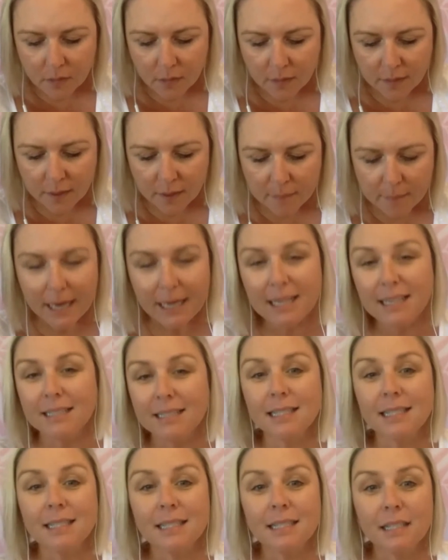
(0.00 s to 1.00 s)
that make it
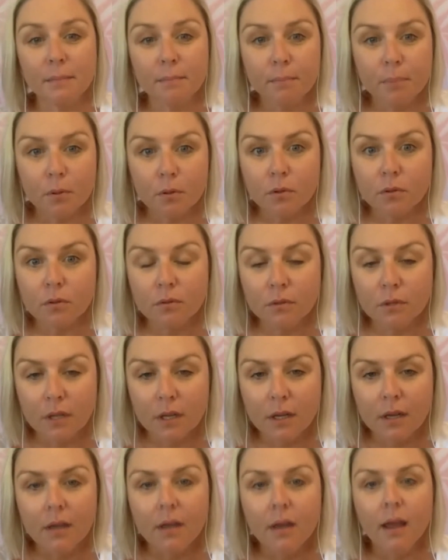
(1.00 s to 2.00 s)
simple
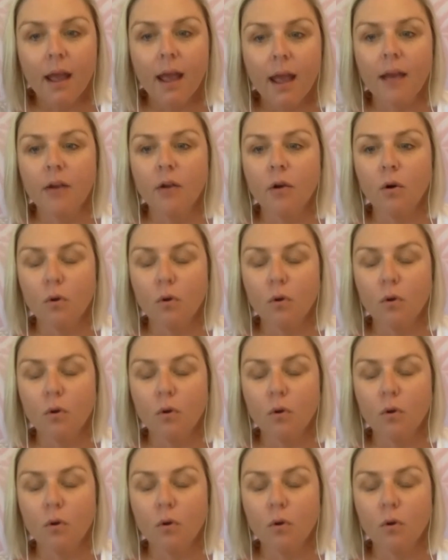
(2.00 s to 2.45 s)
and